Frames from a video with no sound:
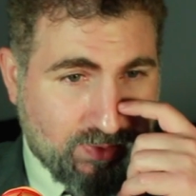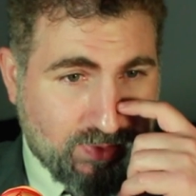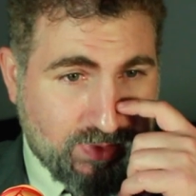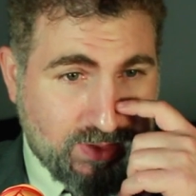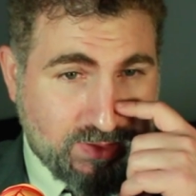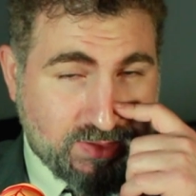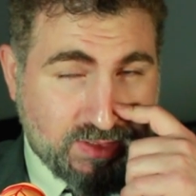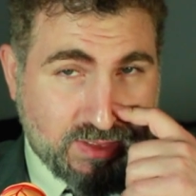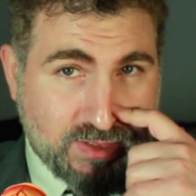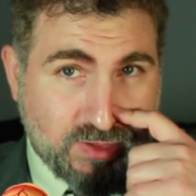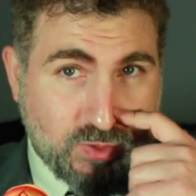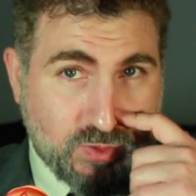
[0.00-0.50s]

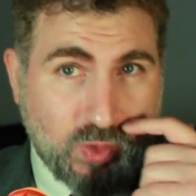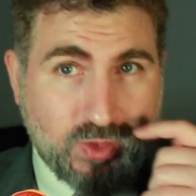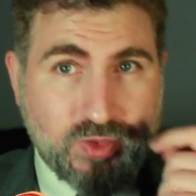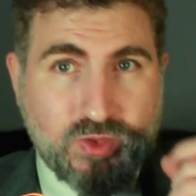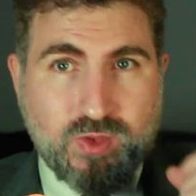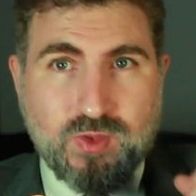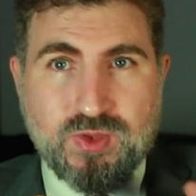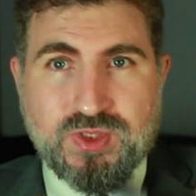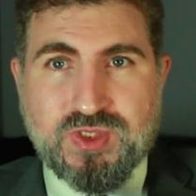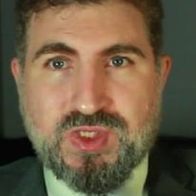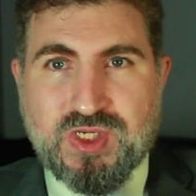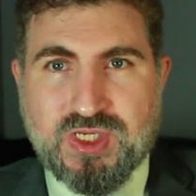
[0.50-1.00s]
This is
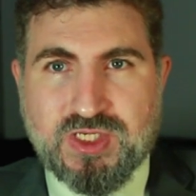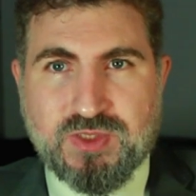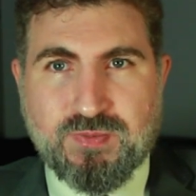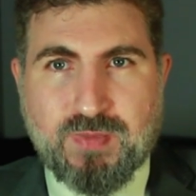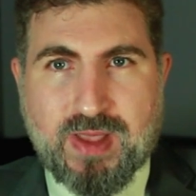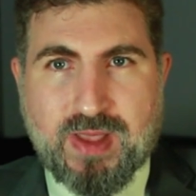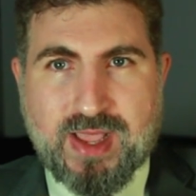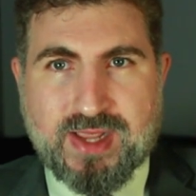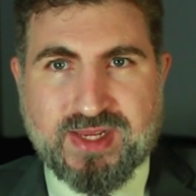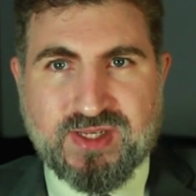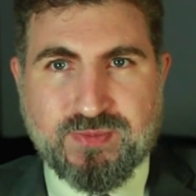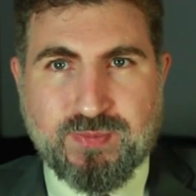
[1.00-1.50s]
not your
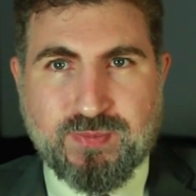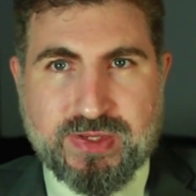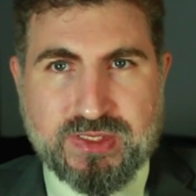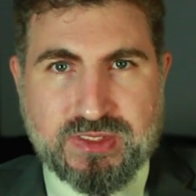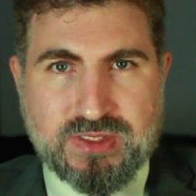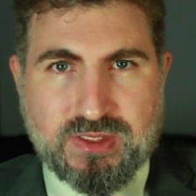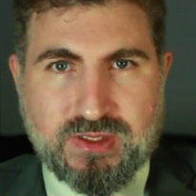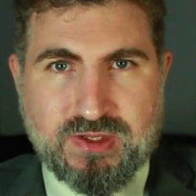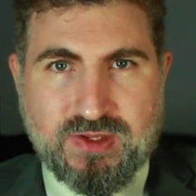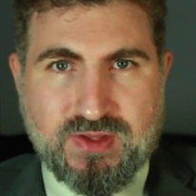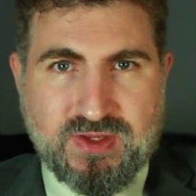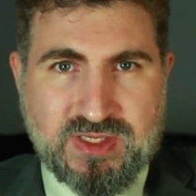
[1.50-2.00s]
six-pack
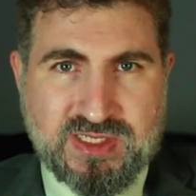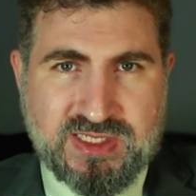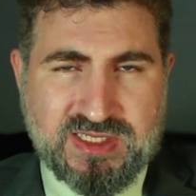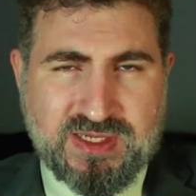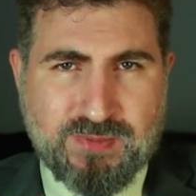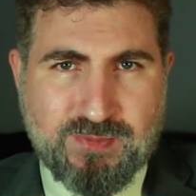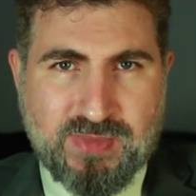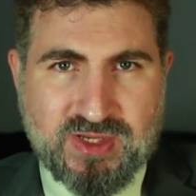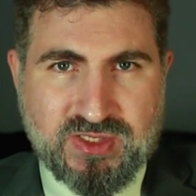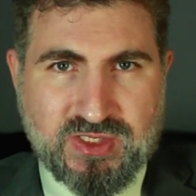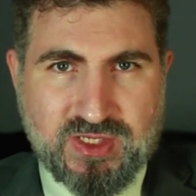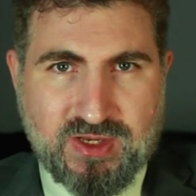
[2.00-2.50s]
muscle. This is
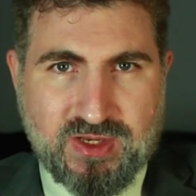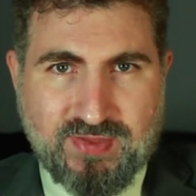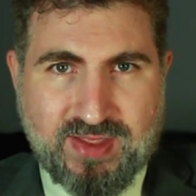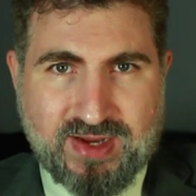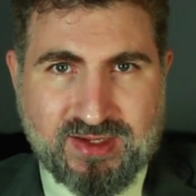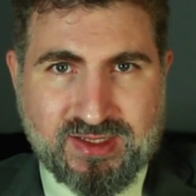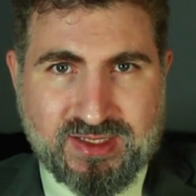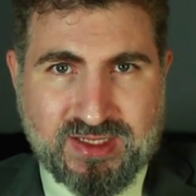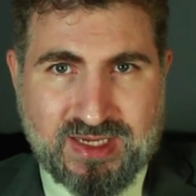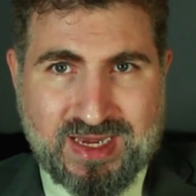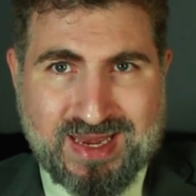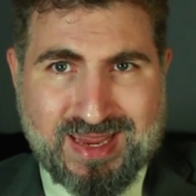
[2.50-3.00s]
a muscle
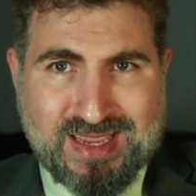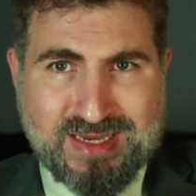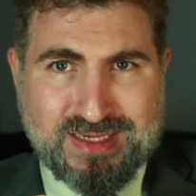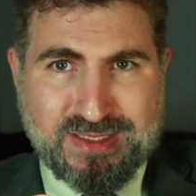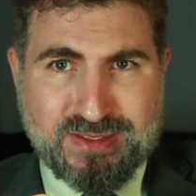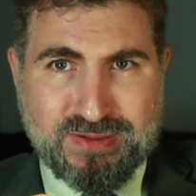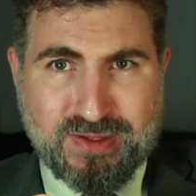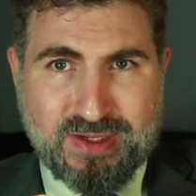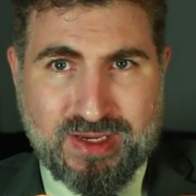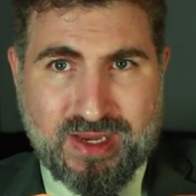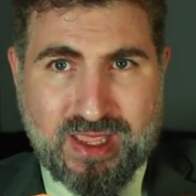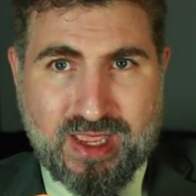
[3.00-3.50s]
that
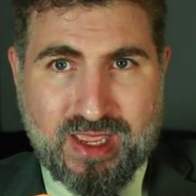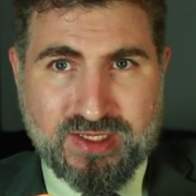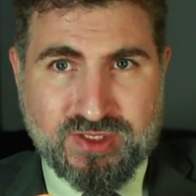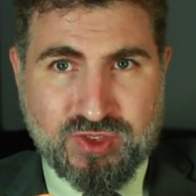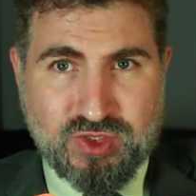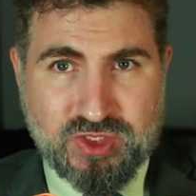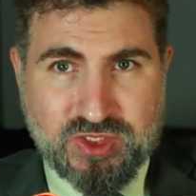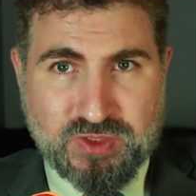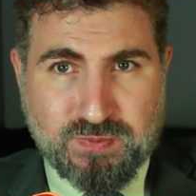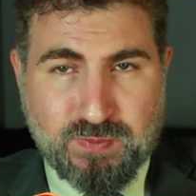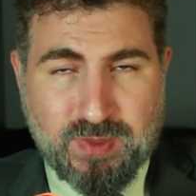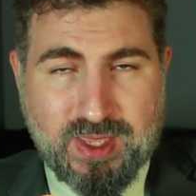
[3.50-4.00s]
lies
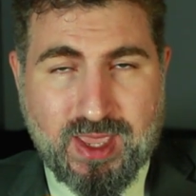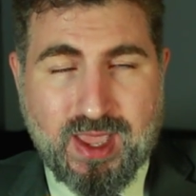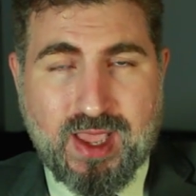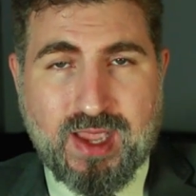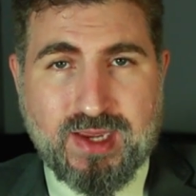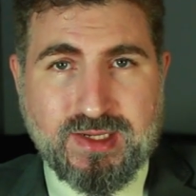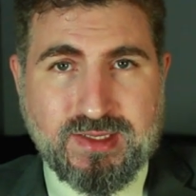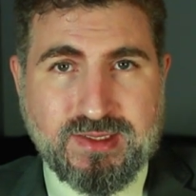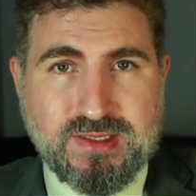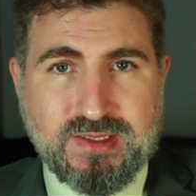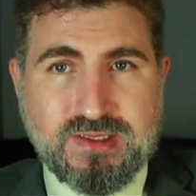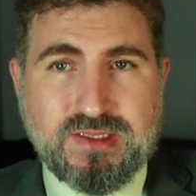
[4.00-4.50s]
just
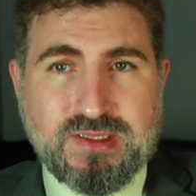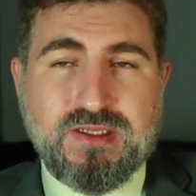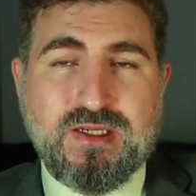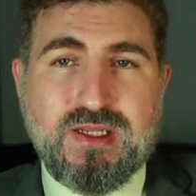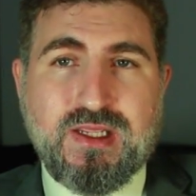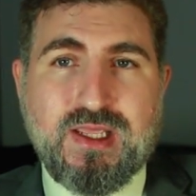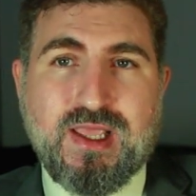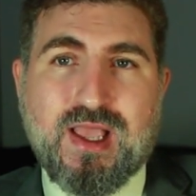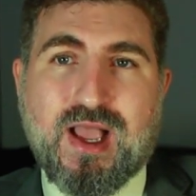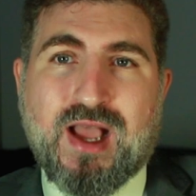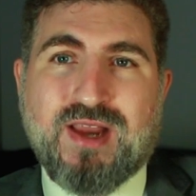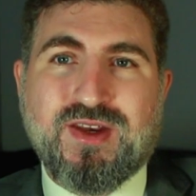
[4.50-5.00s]
behind it,
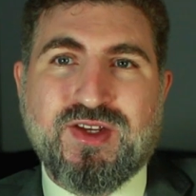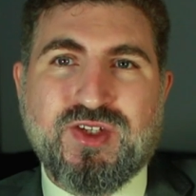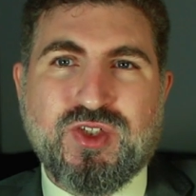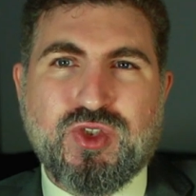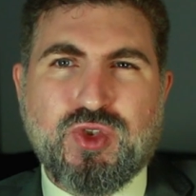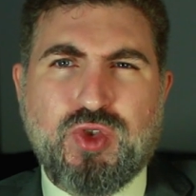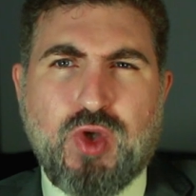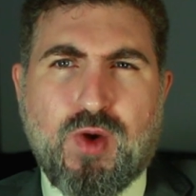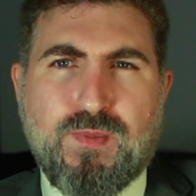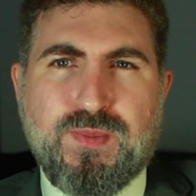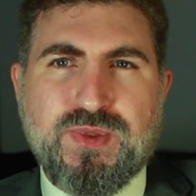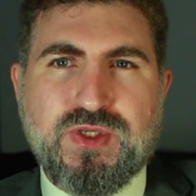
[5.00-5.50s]
and its
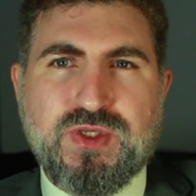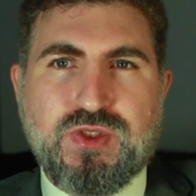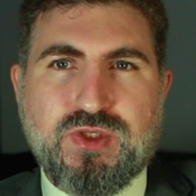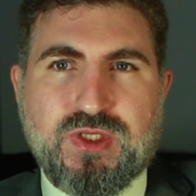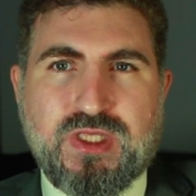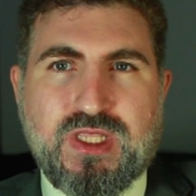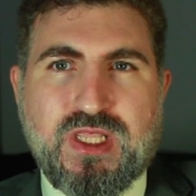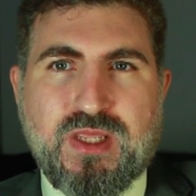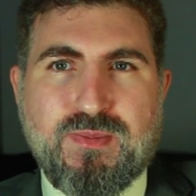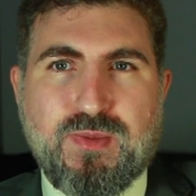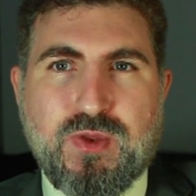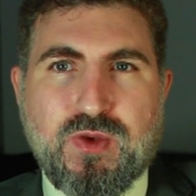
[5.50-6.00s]
job is to
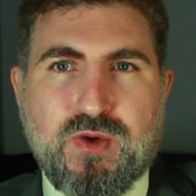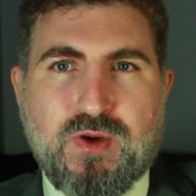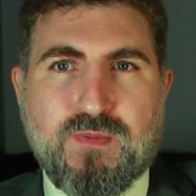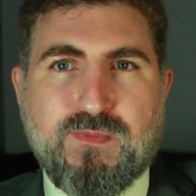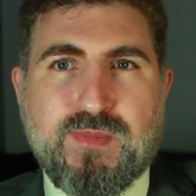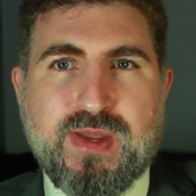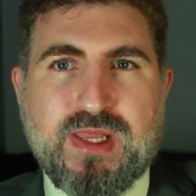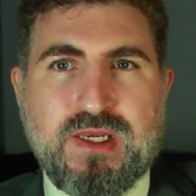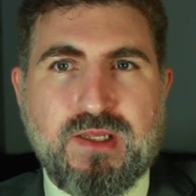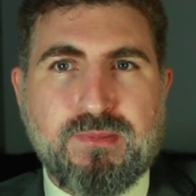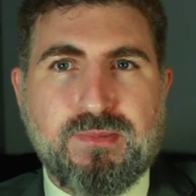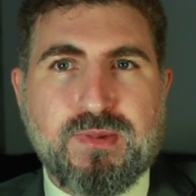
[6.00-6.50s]
keep your
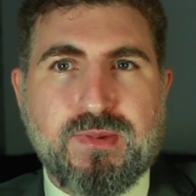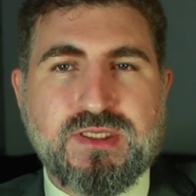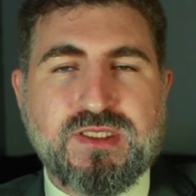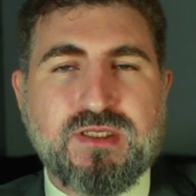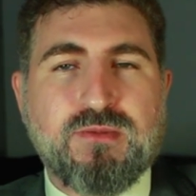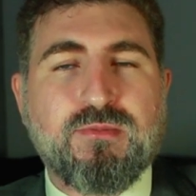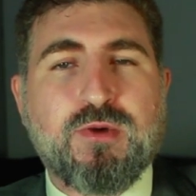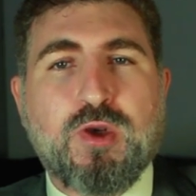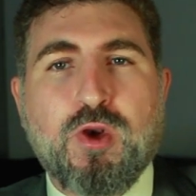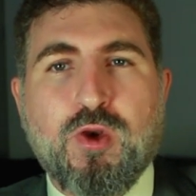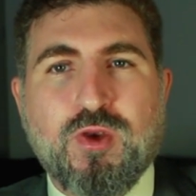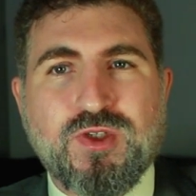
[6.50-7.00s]
belly
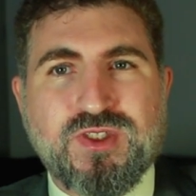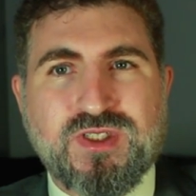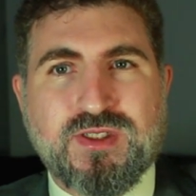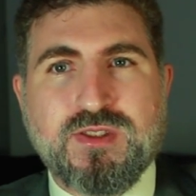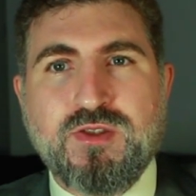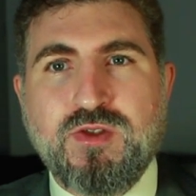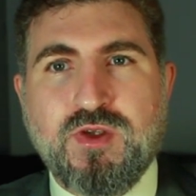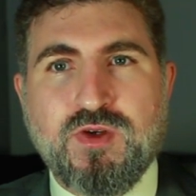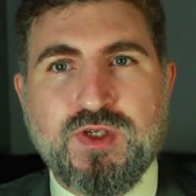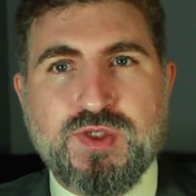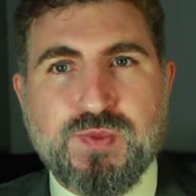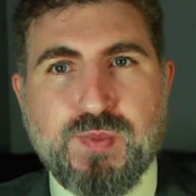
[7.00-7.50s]
button closer
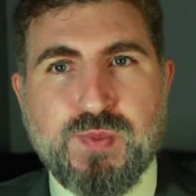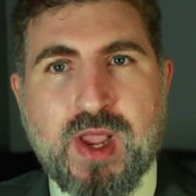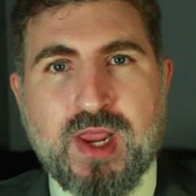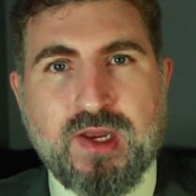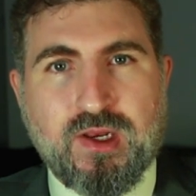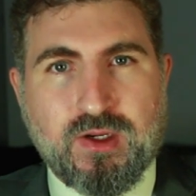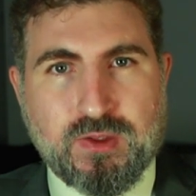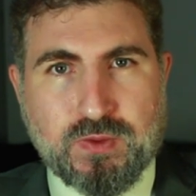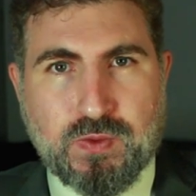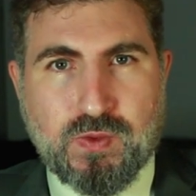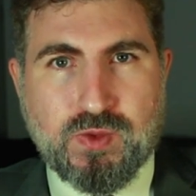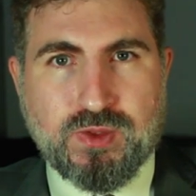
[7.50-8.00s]
to your
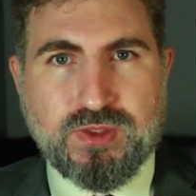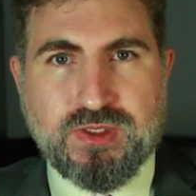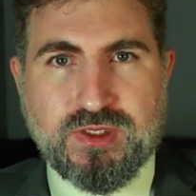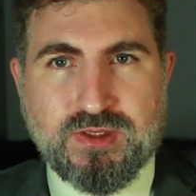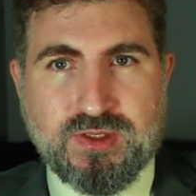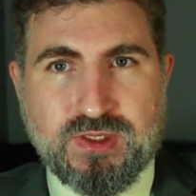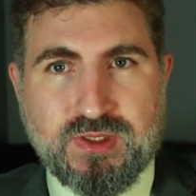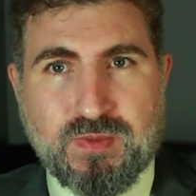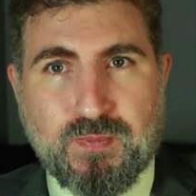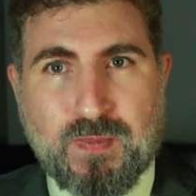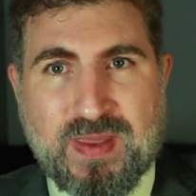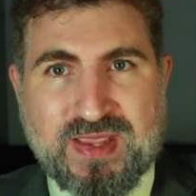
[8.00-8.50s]
spinal cord.
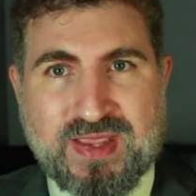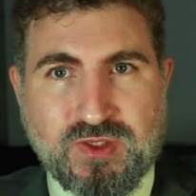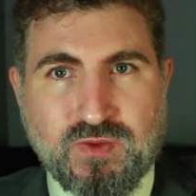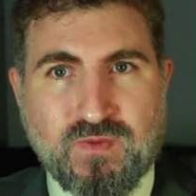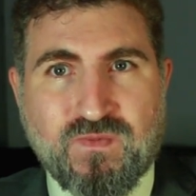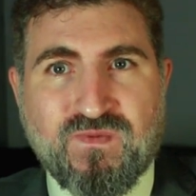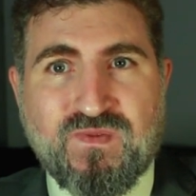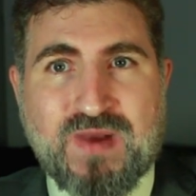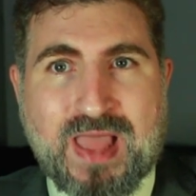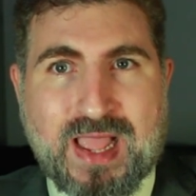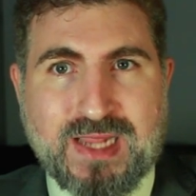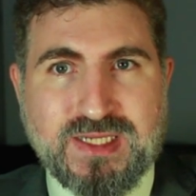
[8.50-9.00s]
Makes
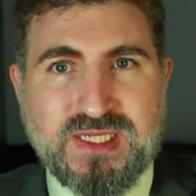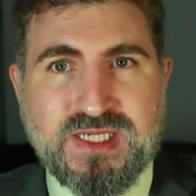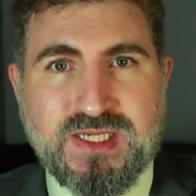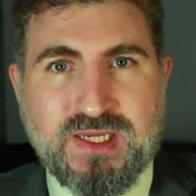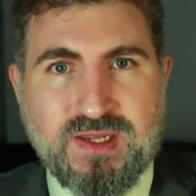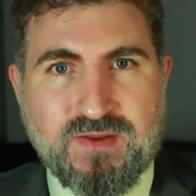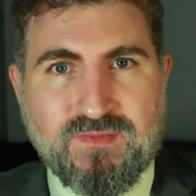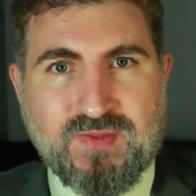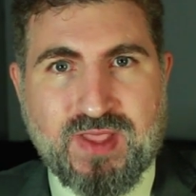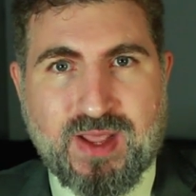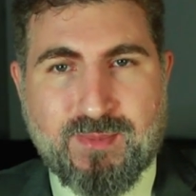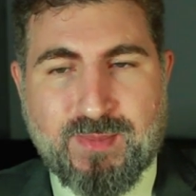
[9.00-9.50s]
you flat,
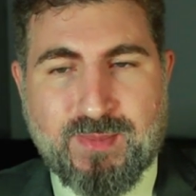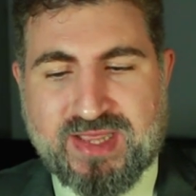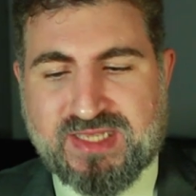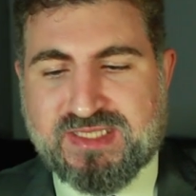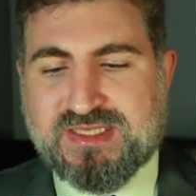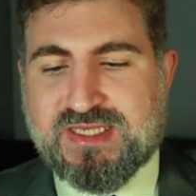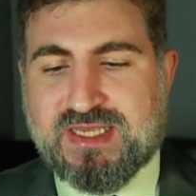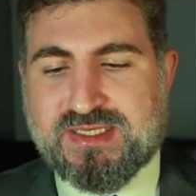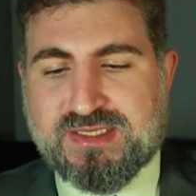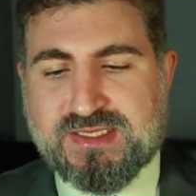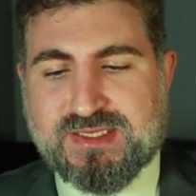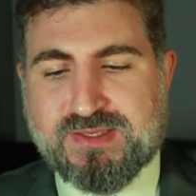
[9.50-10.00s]
if that
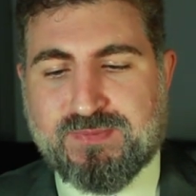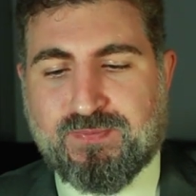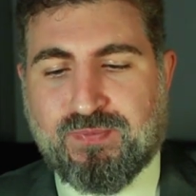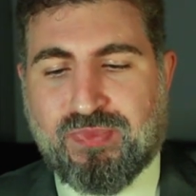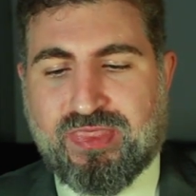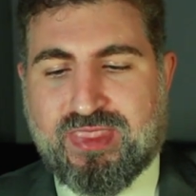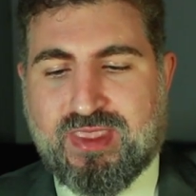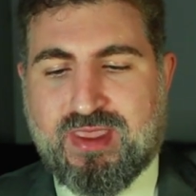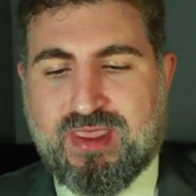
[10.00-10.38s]
makes sense.